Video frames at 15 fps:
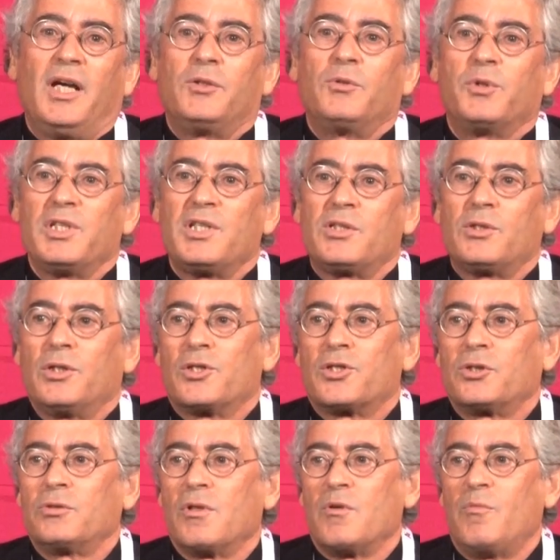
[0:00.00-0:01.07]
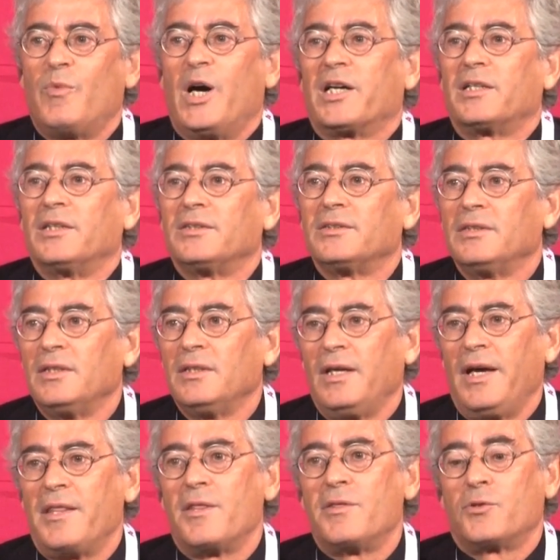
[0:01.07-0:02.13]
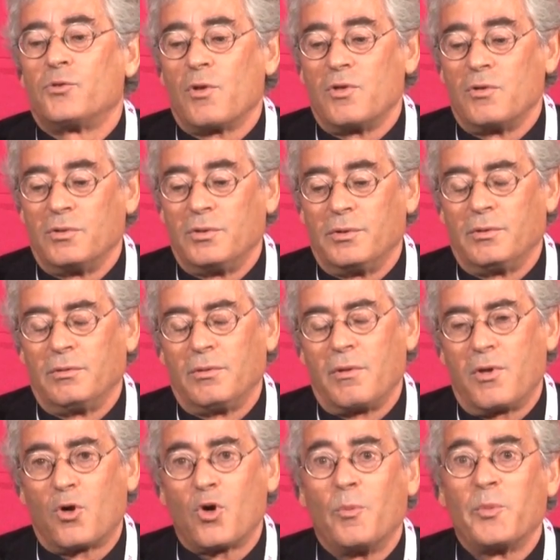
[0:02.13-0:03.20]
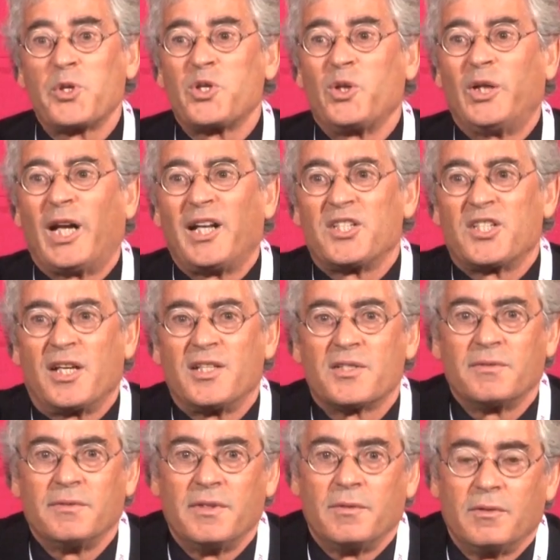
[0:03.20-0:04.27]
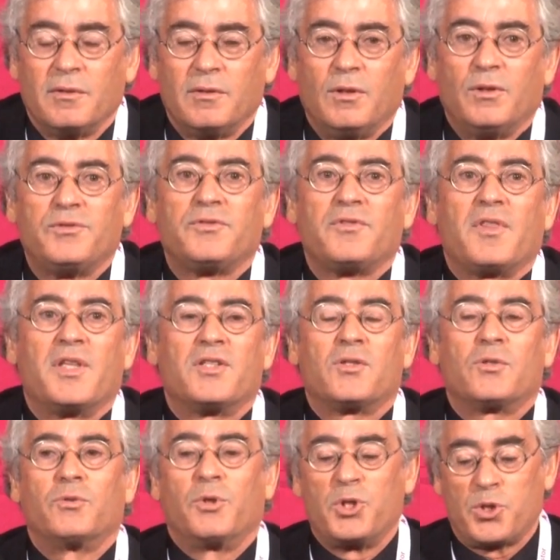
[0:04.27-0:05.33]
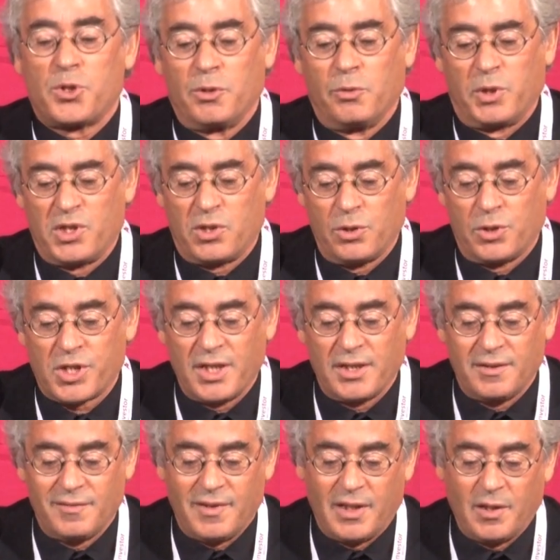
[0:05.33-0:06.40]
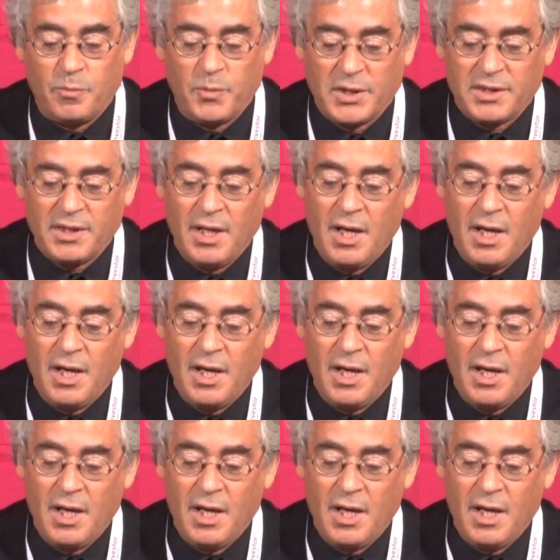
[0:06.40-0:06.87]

and research to the market and to the commercialization of this research and development.